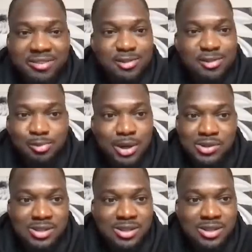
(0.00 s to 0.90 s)
didn't think
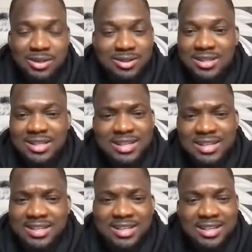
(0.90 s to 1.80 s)
Dubois was gonna.
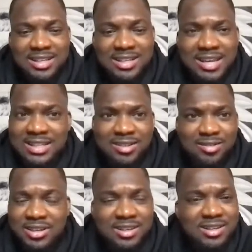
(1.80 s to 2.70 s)
I
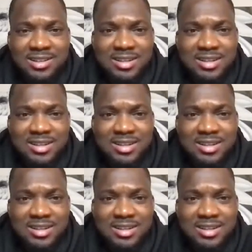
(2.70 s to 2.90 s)
didn't think